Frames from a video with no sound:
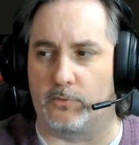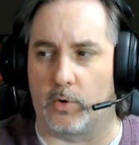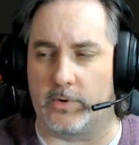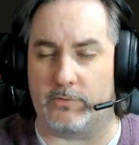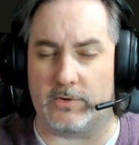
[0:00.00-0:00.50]

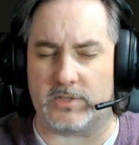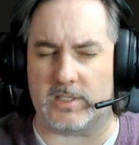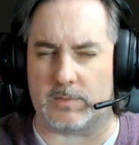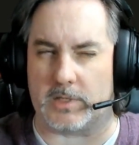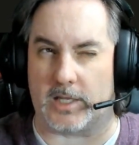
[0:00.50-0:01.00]
We've seen
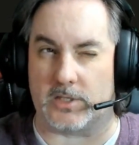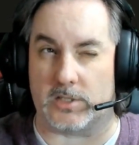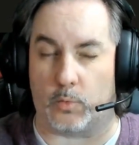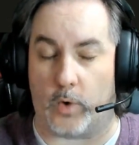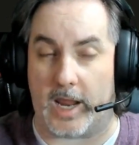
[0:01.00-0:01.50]
something like this
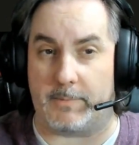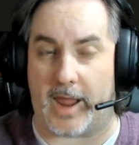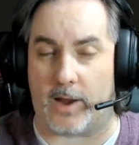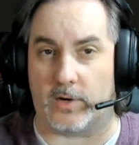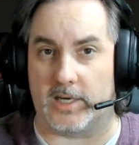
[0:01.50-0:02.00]
way
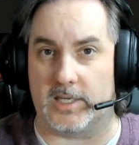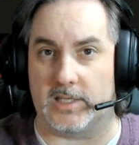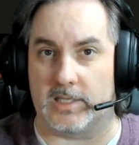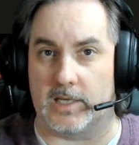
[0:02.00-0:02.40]
back when I did the